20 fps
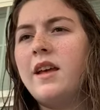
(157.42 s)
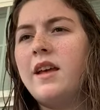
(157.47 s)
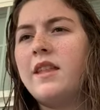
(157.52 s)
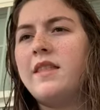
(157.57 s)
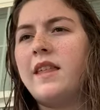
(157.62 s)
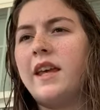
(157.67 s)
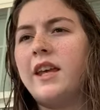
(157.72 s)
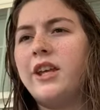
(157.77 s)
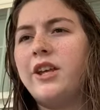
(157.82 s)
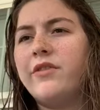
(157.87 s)

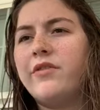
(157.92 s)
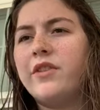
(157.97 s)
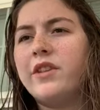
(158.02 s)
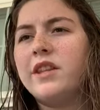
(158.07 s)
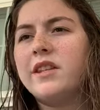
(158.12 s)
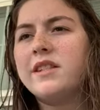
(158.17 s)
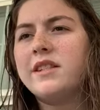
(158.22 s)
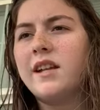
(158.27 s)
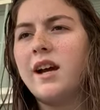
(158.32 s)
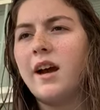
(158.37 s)
Thank you for
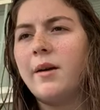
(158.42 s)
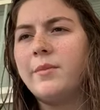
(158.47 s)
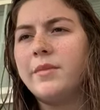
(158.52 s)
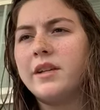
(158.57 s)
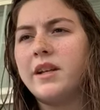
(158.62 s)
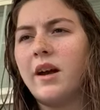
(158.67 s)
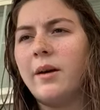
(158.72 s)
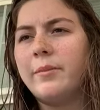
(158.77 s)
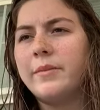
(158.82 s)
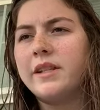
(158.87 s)
this time to
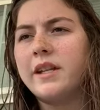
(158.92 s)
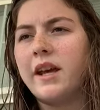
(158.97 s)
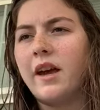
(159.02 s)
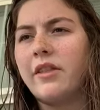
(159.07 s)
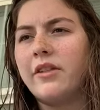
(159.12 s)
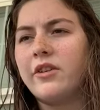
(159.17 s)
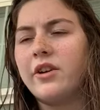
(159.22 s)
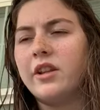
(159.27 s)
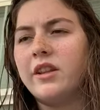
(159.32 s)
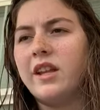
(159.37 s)
come
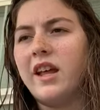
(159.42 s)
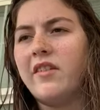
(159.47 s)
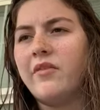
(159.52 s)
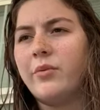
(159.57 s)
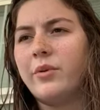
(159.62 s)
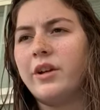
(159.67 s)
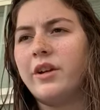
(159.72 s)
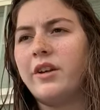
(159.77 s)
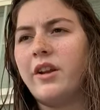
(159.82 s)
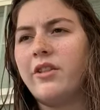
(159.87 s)
together and love
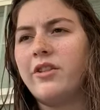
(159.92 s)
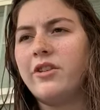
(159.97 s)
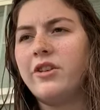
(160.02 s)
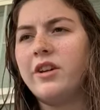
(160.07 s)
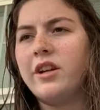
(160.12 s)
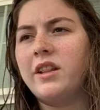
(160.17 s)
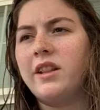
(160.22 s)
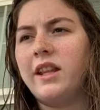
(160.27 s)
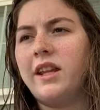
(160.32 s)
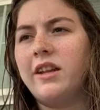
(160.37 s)
one another
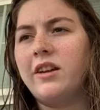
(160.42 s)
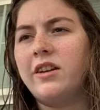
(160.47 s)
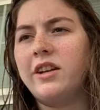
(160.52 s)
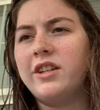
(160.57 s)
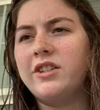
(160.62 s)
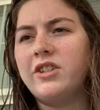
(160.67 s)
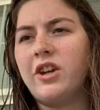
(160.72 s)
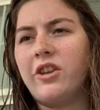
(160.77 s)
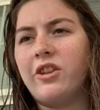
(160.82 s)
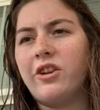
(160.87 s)
and lean on
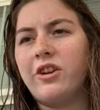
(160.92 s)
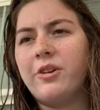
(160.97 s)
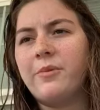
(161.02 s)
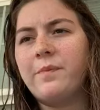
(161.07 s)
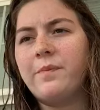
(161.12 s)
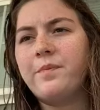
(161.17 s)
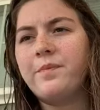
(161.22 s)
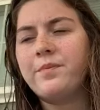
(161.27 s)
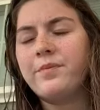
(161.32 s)
each other.